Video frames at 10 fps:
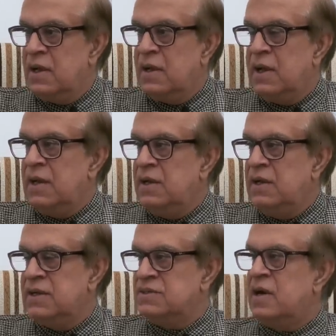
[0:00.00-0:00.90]
And
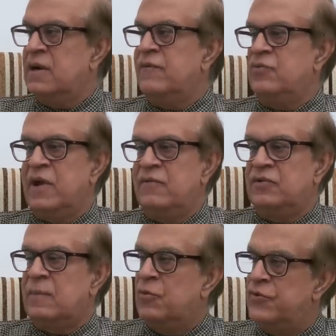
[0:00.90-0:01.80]
he does not have to have
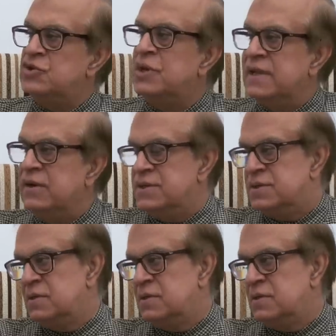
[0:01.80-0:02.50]
some official degrees.